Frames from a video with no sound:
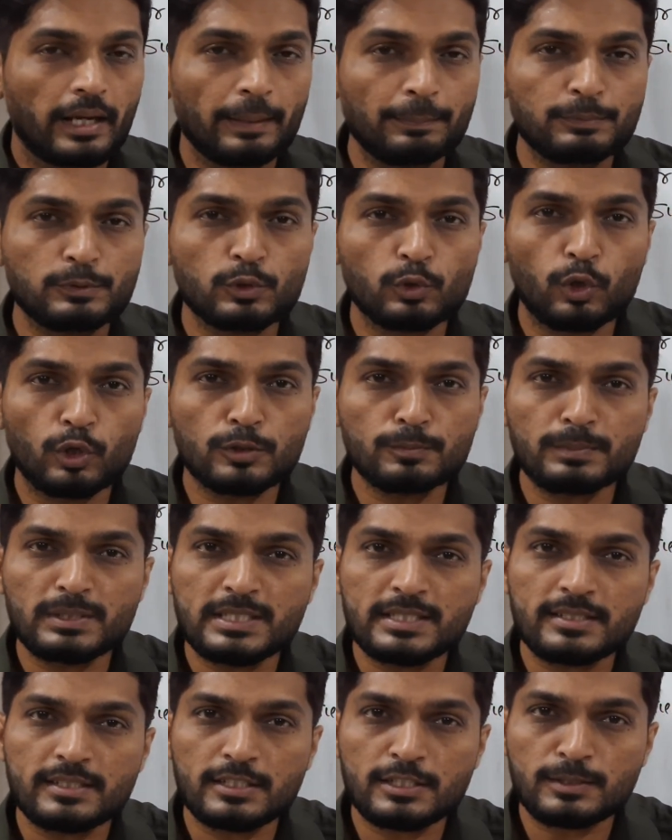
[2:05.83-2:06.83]
Epsilon
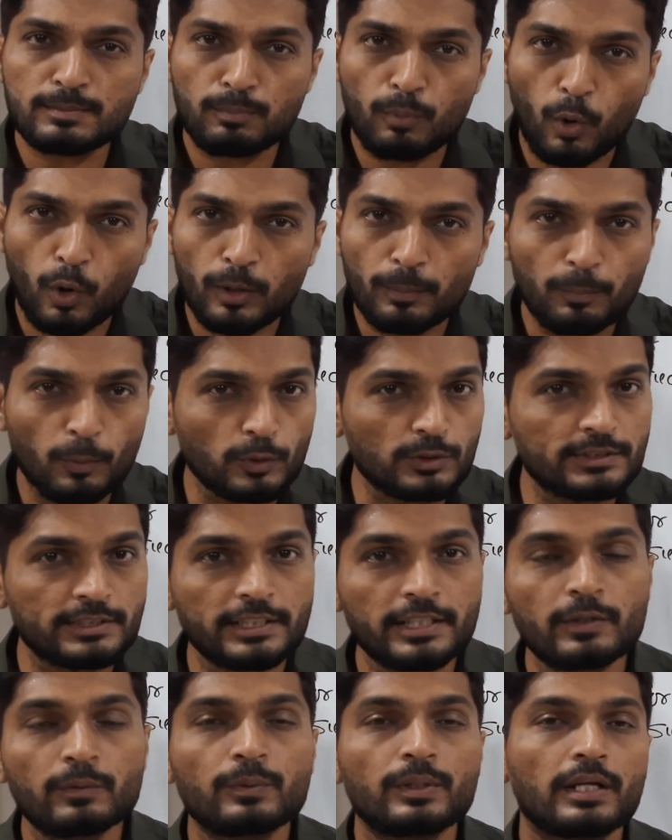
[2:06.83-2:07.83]
means a small
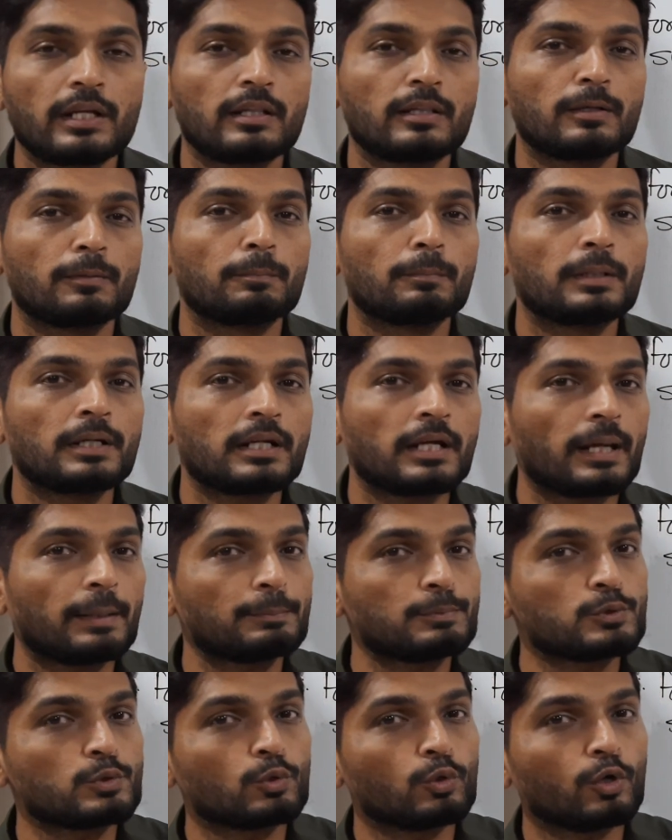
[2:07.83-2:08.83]
positive real number.
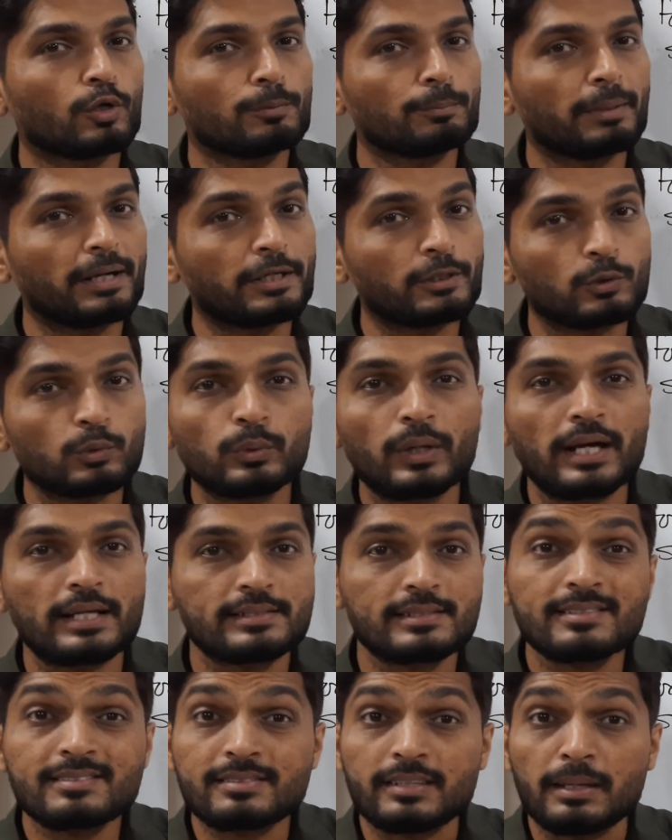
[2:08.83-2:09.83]
Epsilon by 2
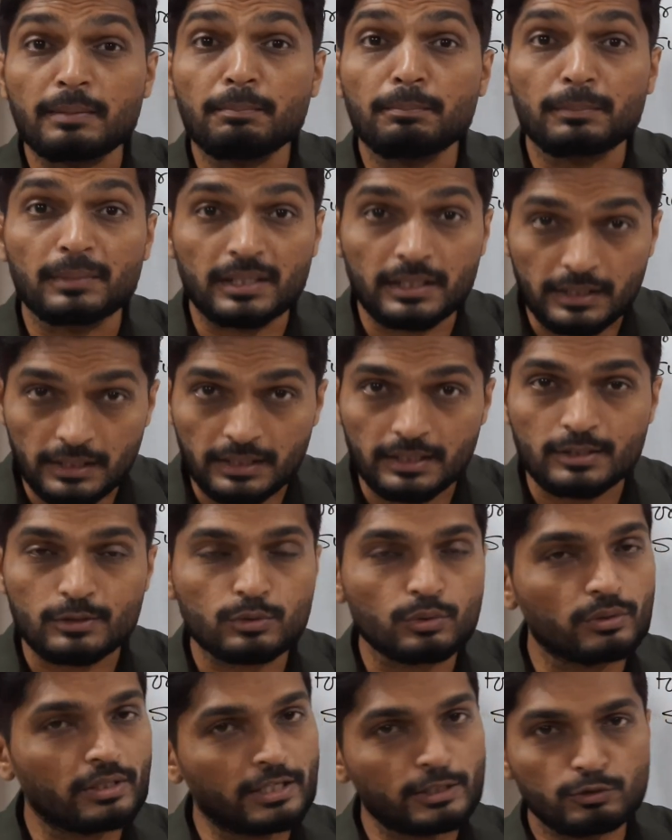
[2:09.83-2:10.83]
has the same meaning,
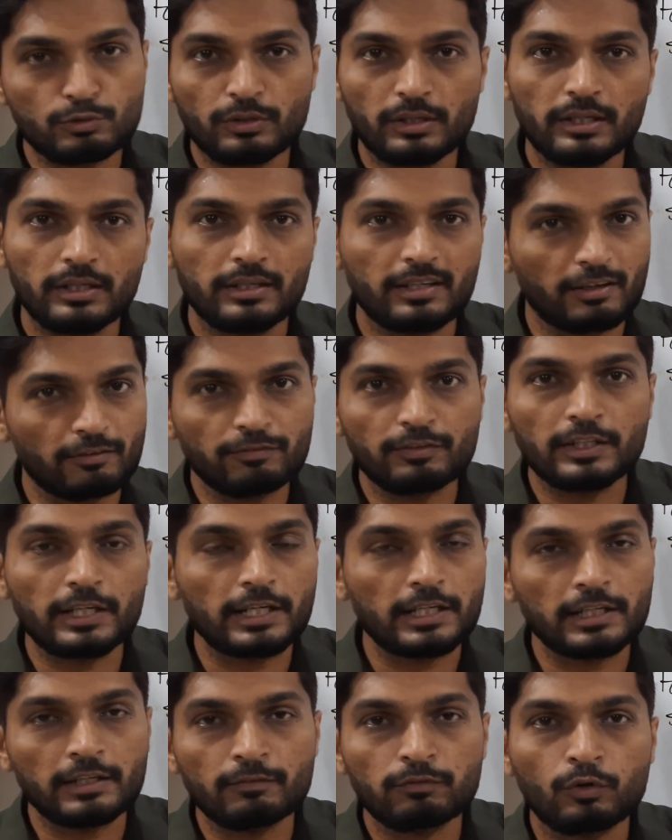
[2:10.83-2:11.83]
so that's why
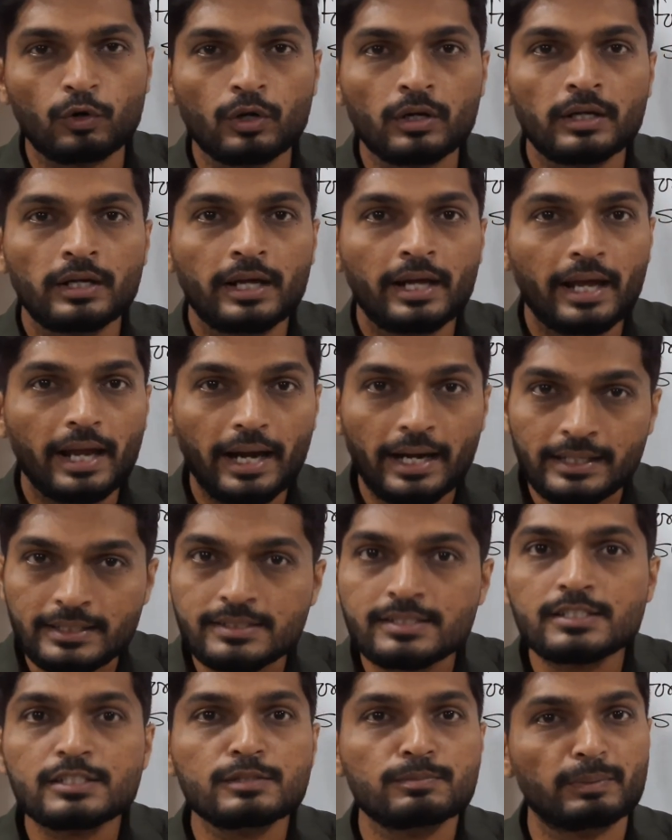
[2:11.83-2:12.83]
definitely for
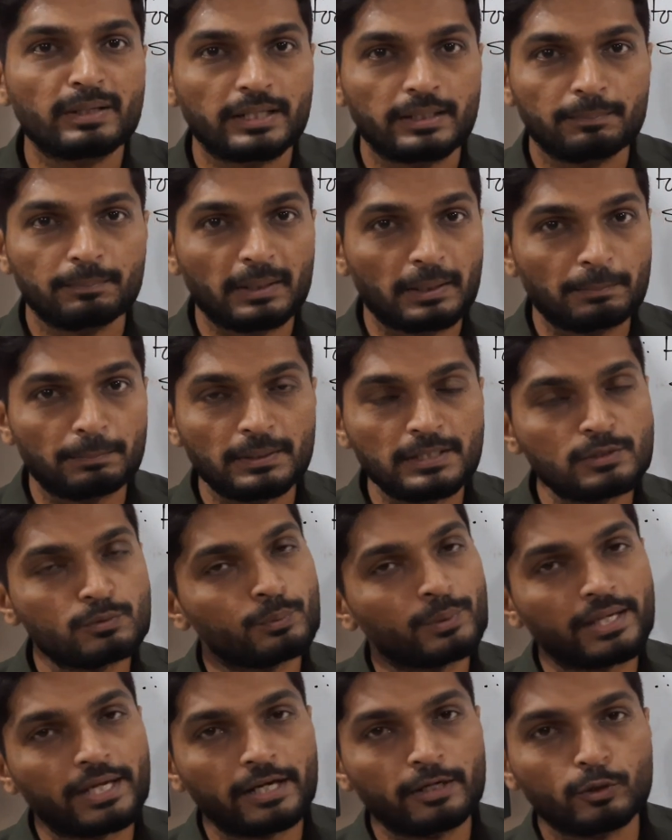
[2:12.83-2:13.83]
adjustment purpose
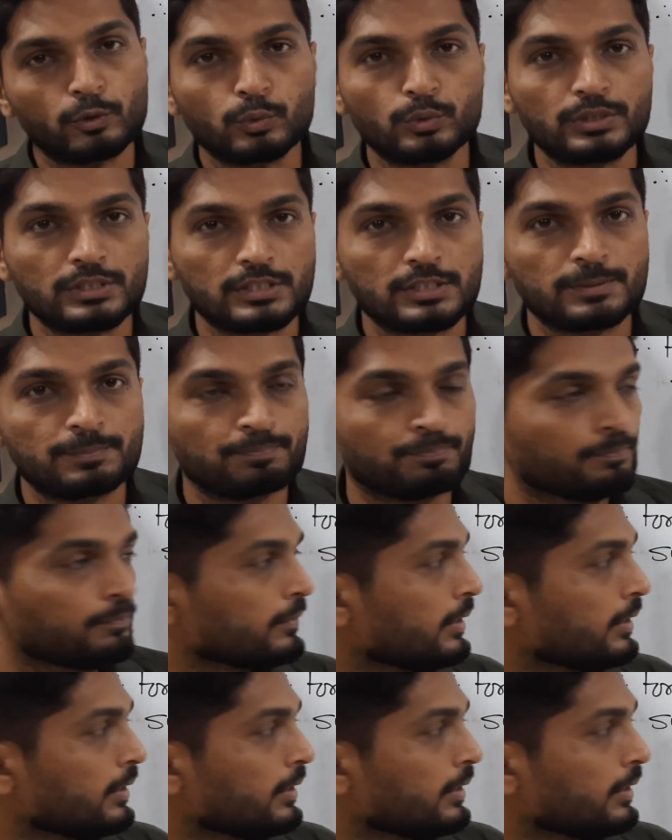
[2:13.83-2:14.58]
we can do this.